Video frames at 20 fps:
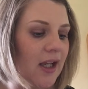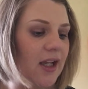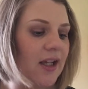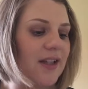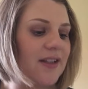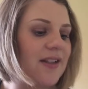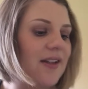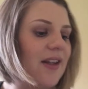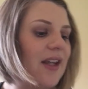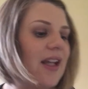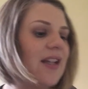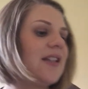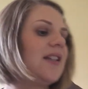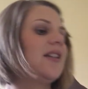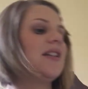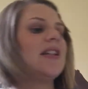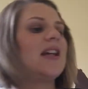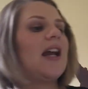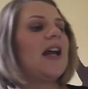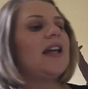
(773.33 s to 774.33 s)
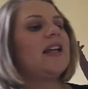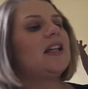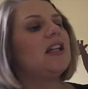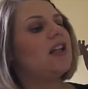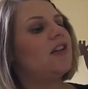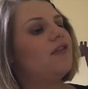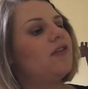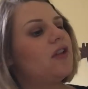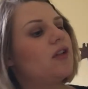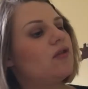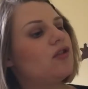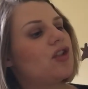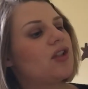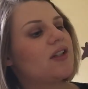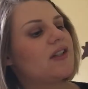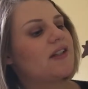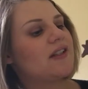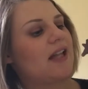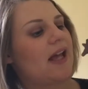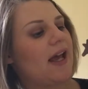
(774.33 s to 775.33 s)
Because at the end of the day, if you
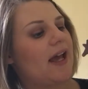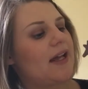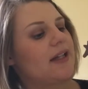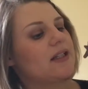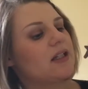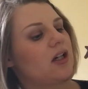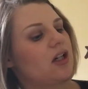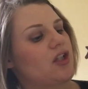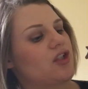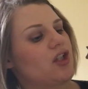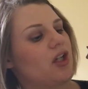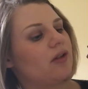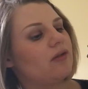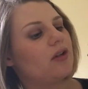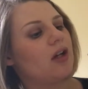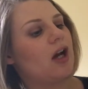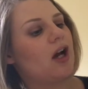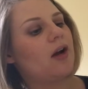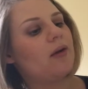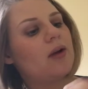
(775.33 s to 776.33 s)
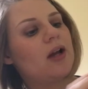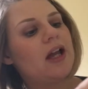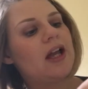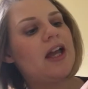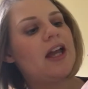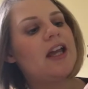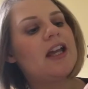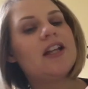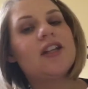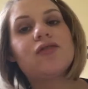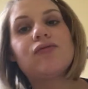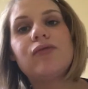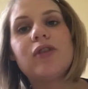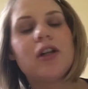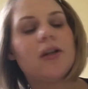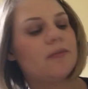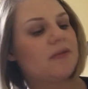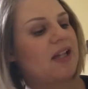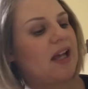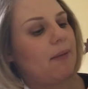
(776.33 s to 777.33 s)
just said, I don't know, it's
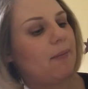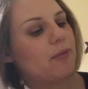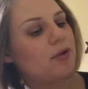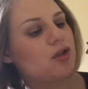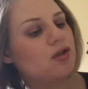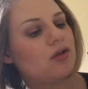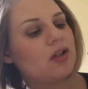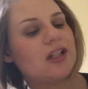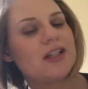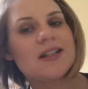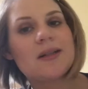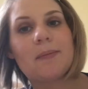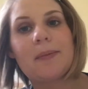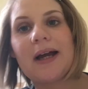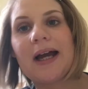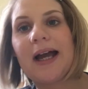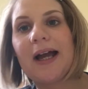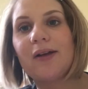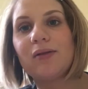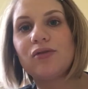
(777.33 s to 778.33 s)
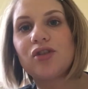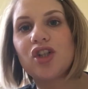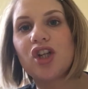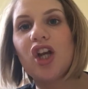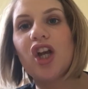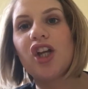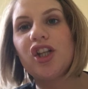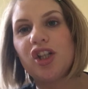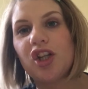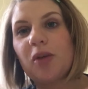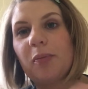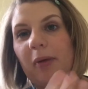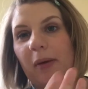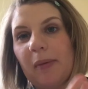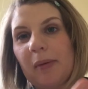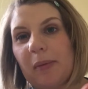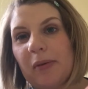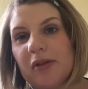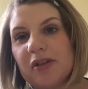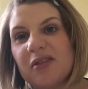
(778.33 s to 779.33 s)
room temperature and it's a pouch, you could
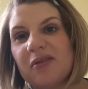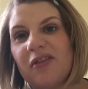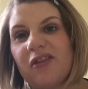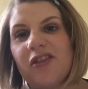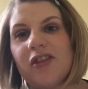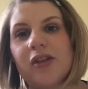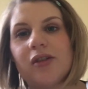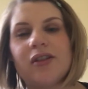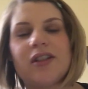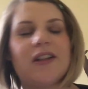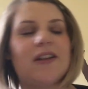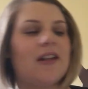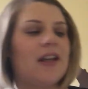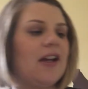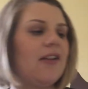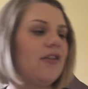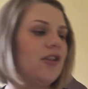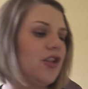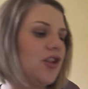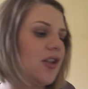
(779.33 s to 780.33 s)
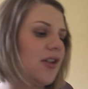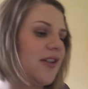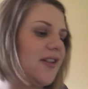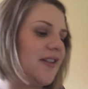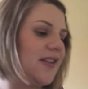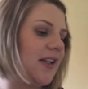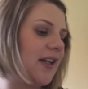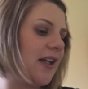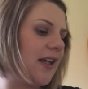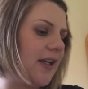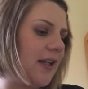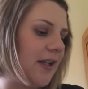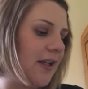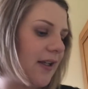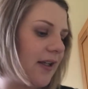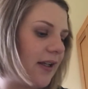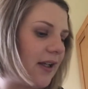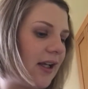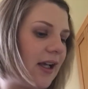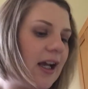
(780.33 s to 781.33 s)
probably put some food in there and just see.
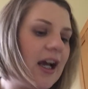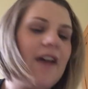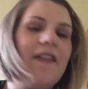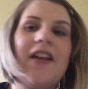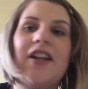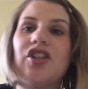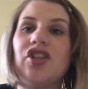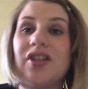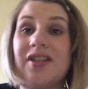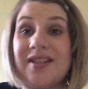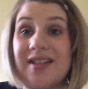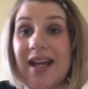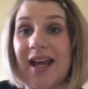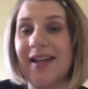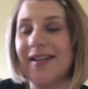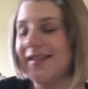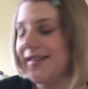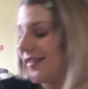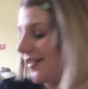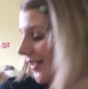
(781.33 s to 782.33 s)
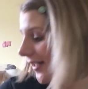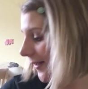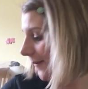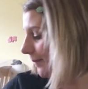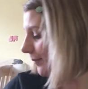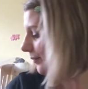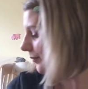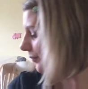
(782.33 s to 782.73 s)
And then just test it.